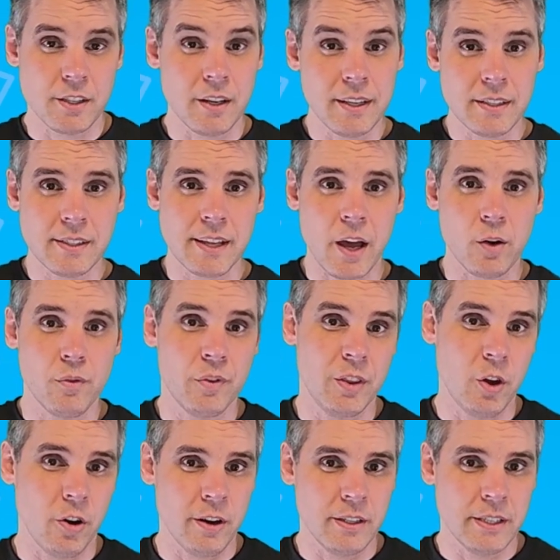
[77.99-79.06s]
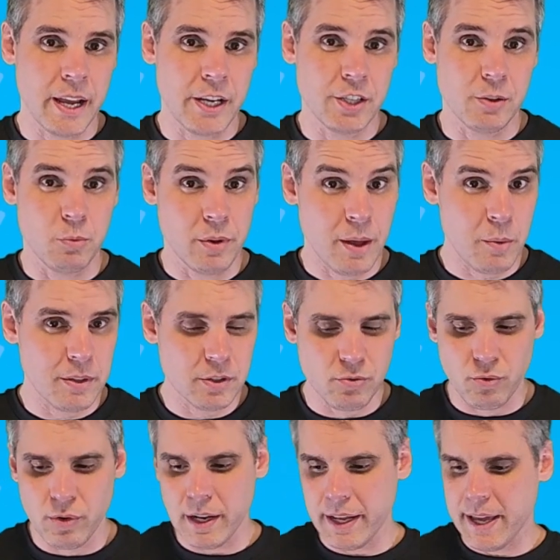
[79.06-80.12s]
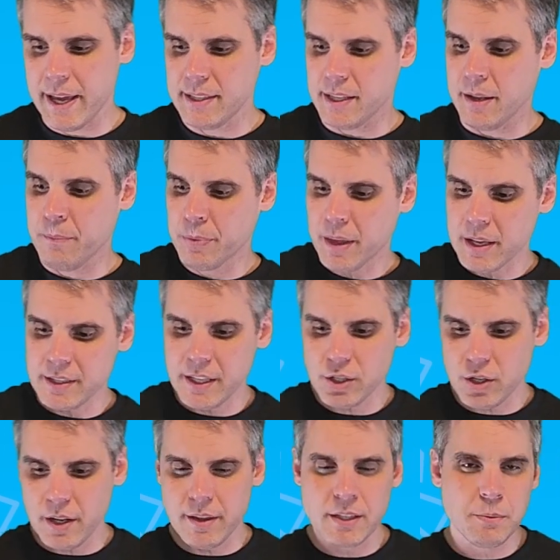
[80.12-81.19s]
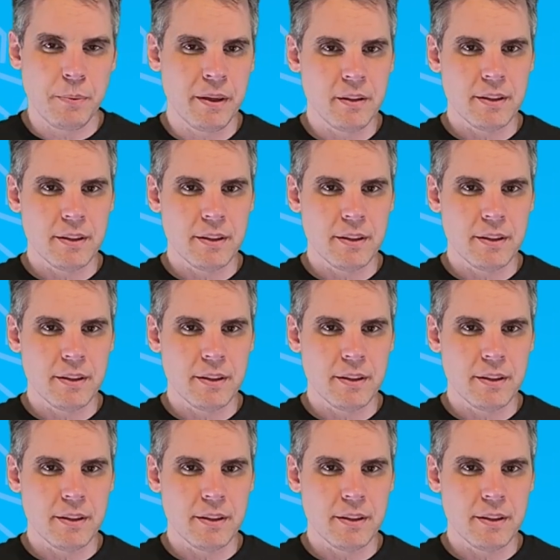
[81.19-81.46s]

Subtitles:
All right, so let's start off with the orientation. Well, that one's really easy. Essentially,